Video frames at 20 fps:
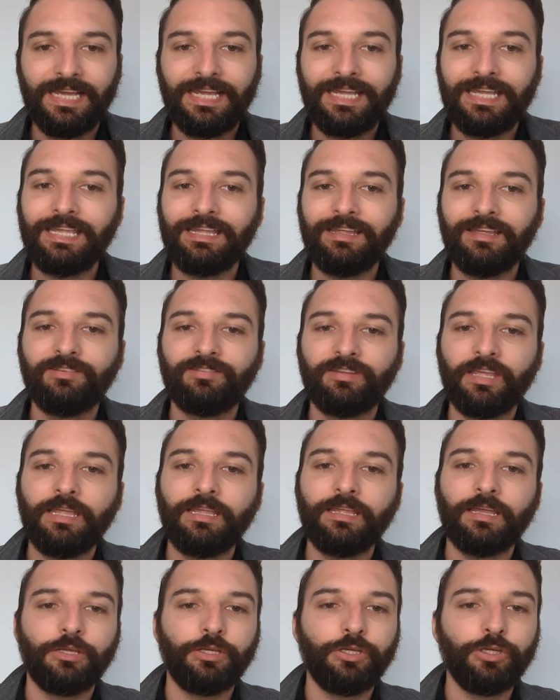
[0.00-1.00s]
He is a
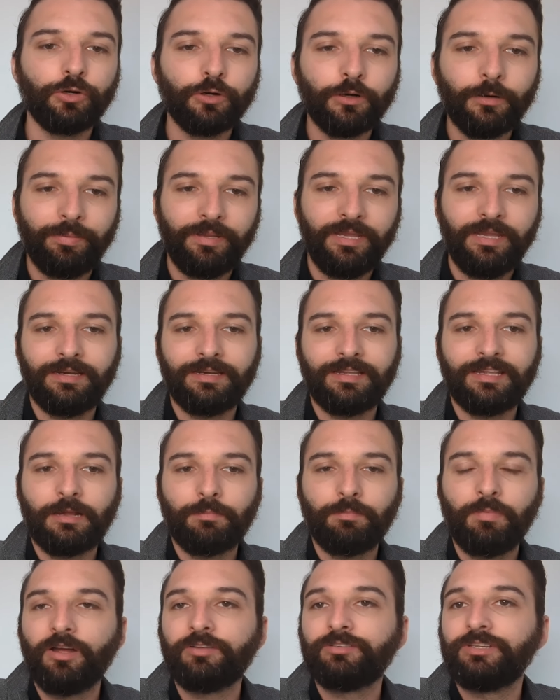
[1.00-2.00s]
European
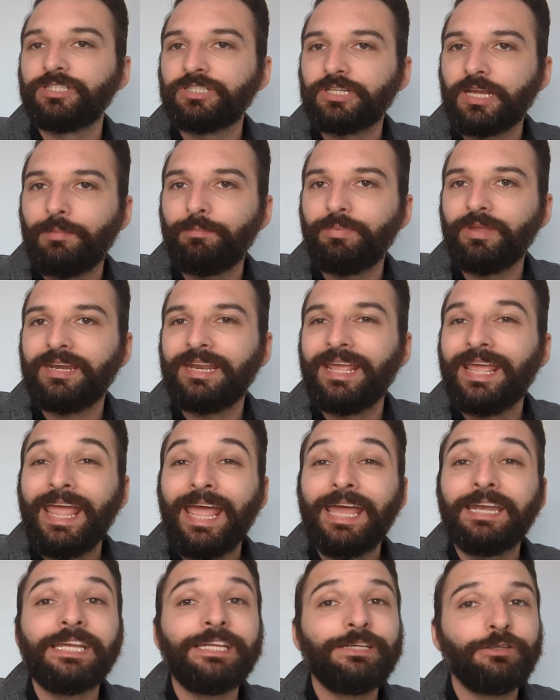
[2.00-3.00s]
kickboxing champion
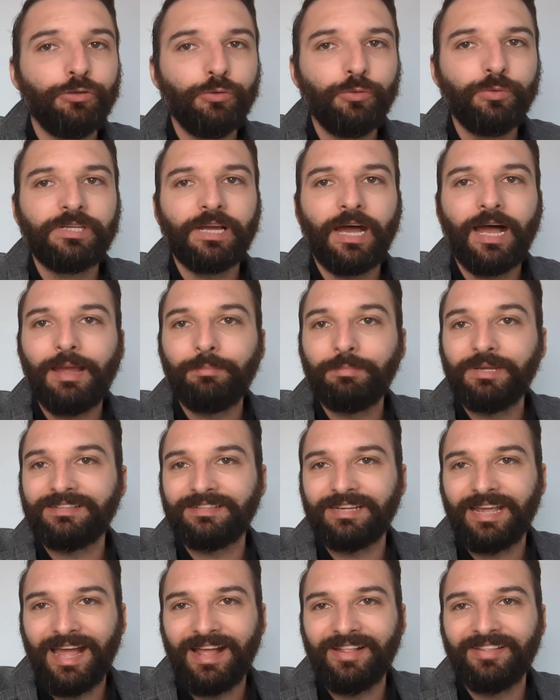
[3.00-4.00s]
and a 2-time
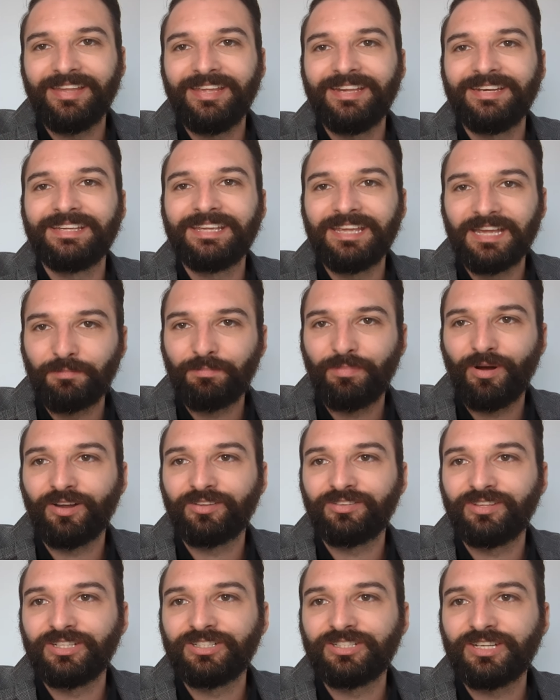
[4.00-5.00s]
Italian
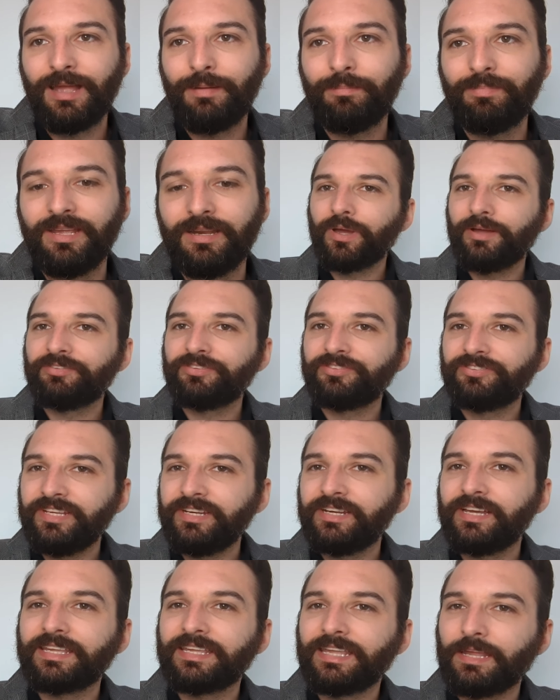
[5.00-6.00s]
kickboxing champion. I've seen
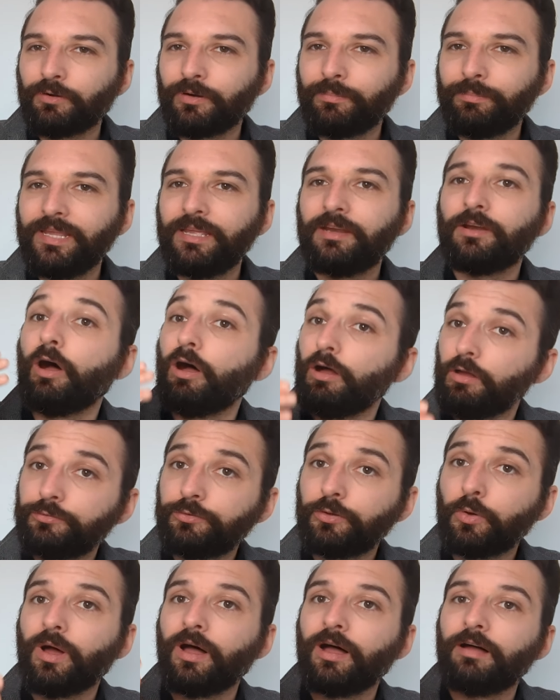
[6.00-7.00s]
a Karamian,
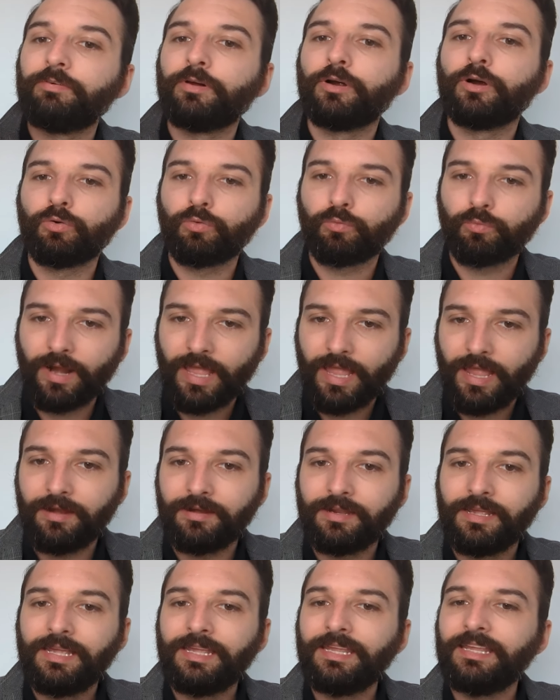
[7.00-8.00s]
also of Iran.
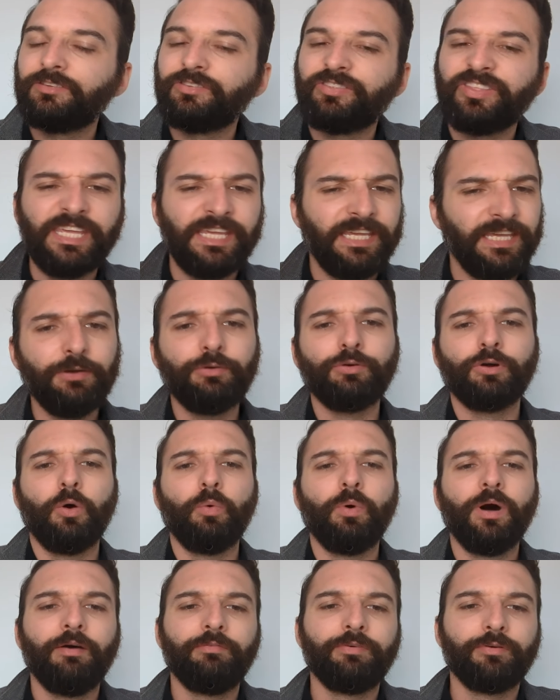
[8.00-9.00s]
He is the hero
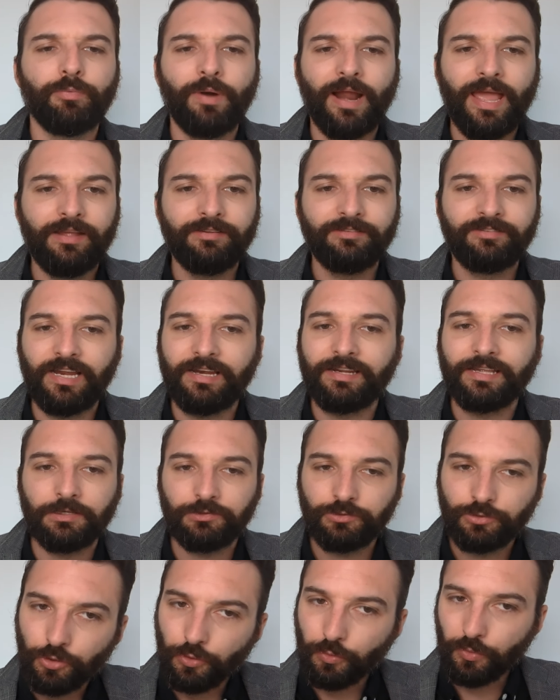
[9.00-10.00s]
of Iran, standing at
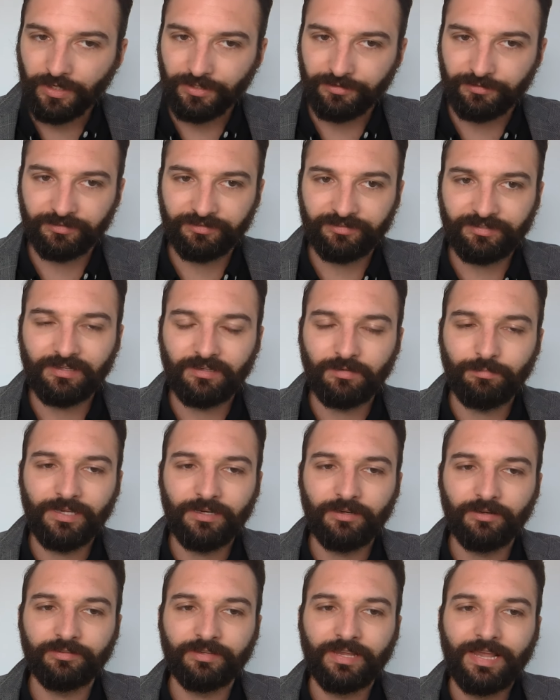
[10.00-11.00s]
200
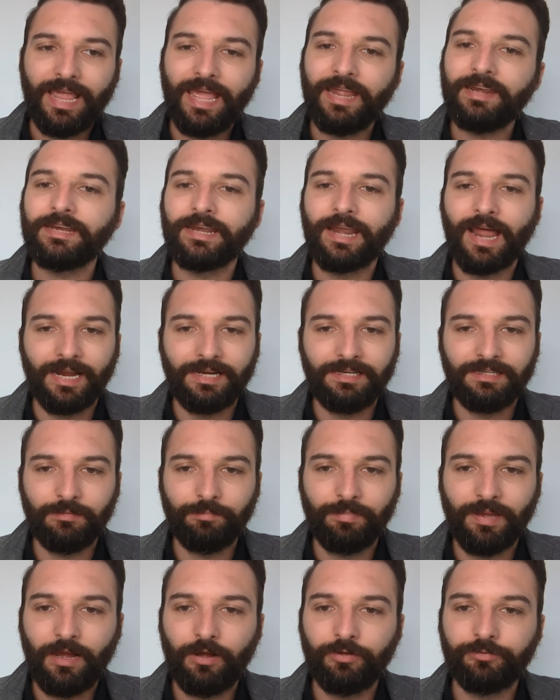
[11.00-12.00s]
centimeters and 90
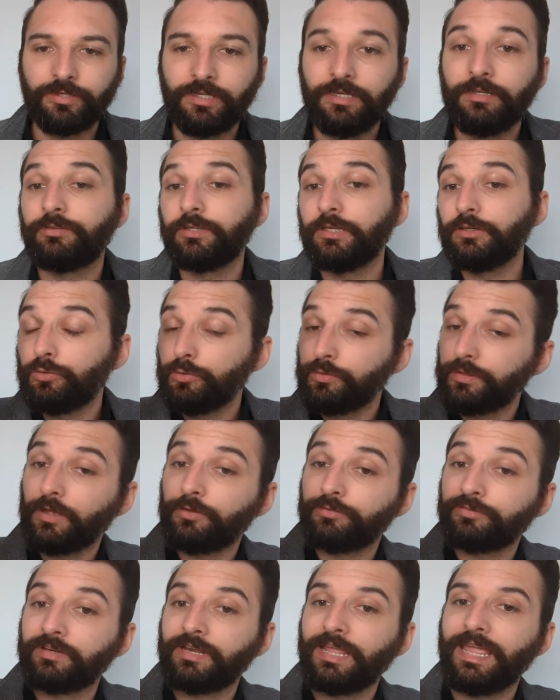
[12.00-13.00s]
pounds. He is the
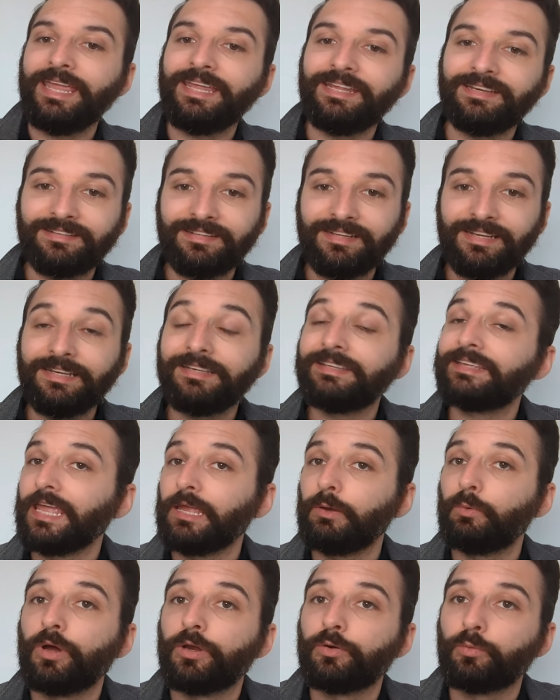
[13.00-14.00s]
2018
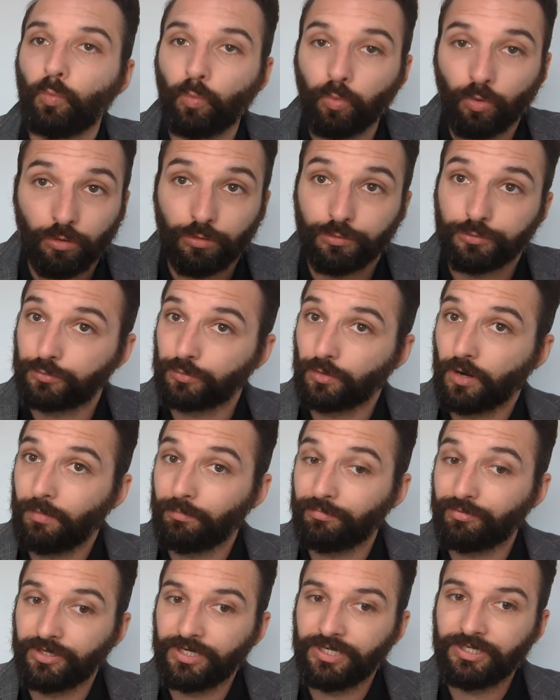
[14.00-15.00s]
K-1 World Grand
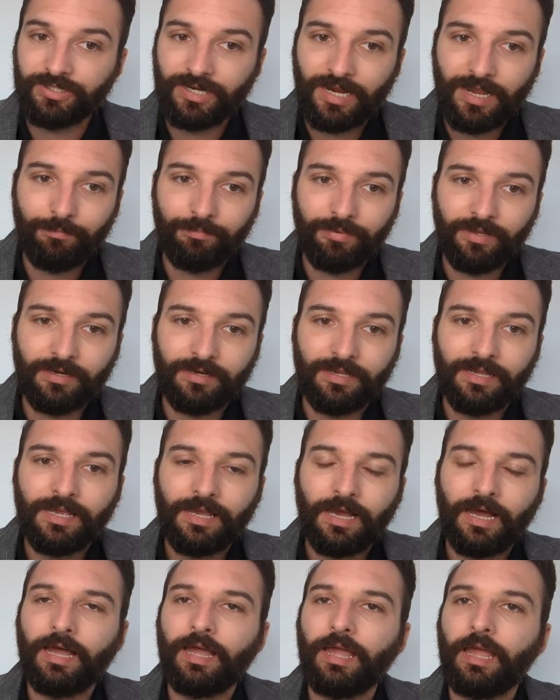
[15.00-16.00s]
Prix champion,
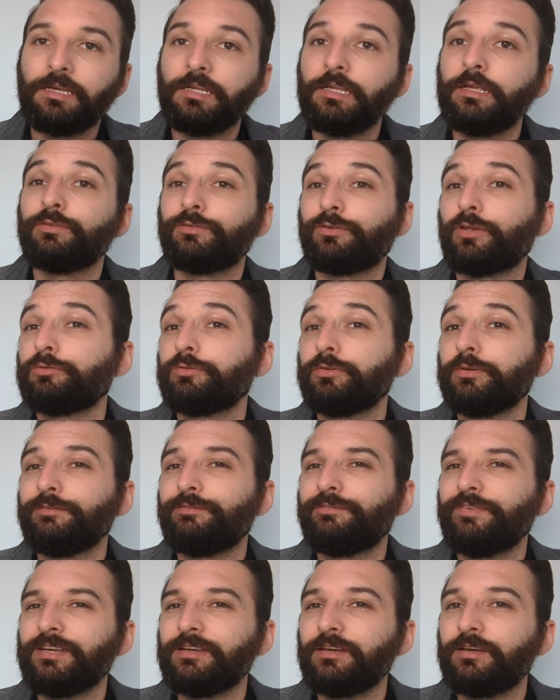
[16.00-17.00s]
and he has also
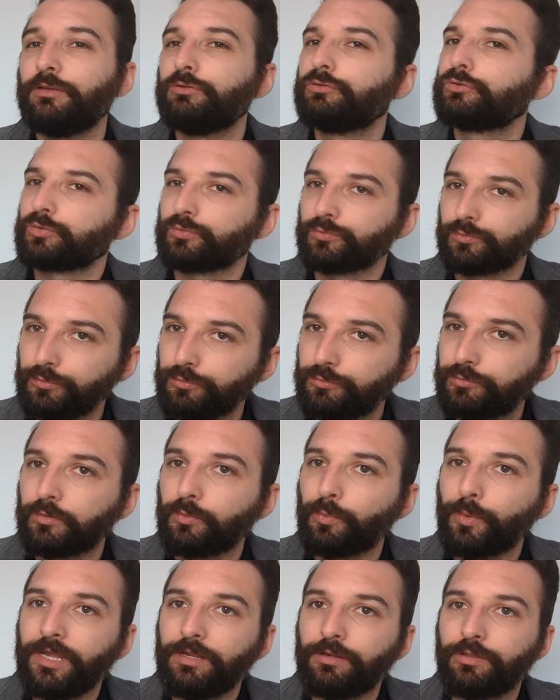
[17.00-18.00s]
defended his cruiserweight
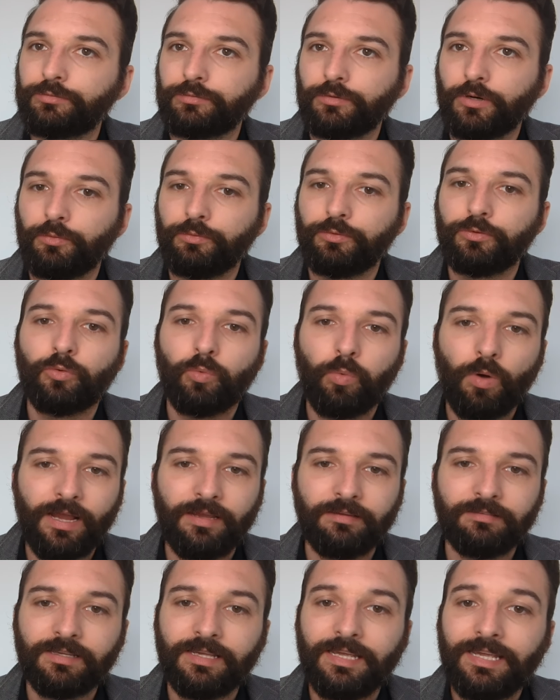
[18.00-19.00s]
throne
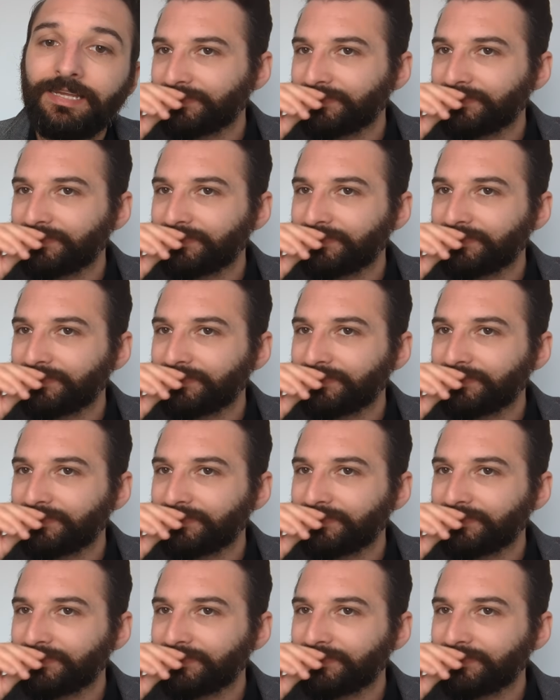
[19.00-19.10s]
twice.